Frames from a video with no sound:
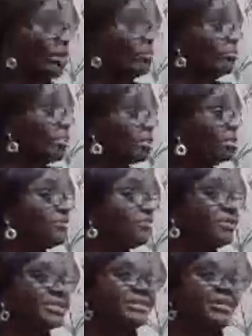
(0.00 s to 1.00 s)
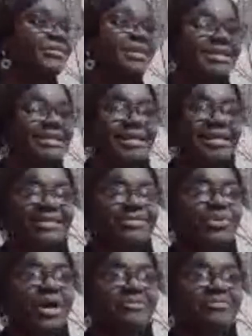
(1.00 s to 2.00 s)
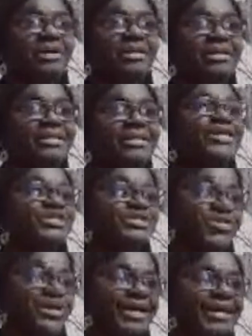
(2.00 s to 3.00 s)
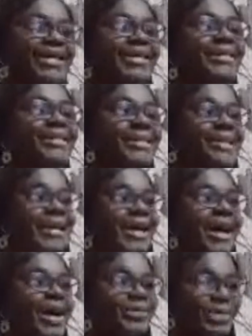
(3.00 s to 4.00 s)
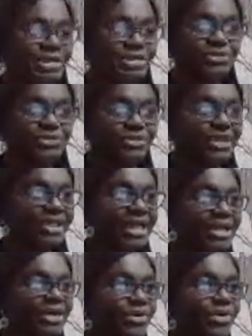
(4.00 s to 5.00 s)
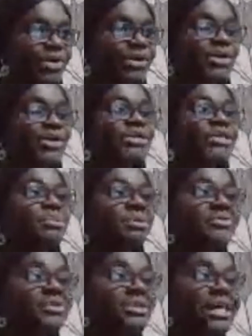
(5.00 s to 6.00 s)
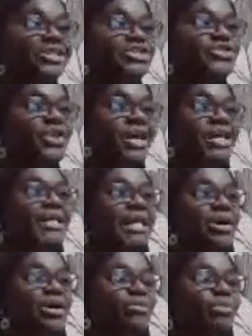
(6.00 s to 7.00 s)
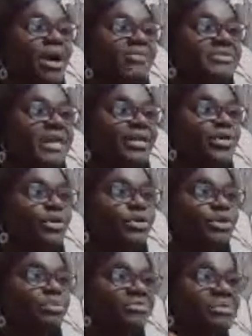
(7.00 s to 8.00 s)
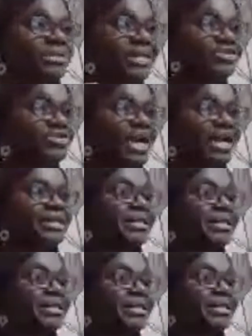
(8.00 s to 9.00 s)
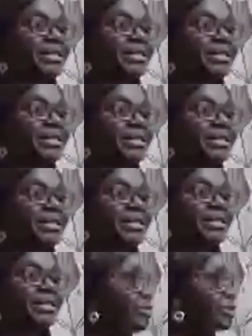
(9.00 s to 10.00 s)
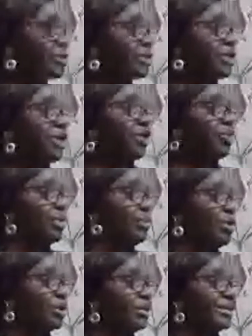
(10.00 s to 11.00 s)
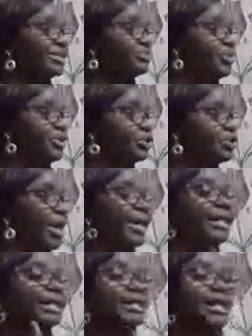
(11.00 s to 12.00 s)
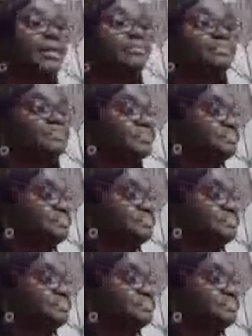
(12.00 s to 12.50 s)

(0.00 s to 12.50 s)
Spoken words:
Most of us nowadays, what I find out is we are dragging our children along. Some of us are dragging our wives along. Some of us are dragging our husband, our spouses. We're dragging them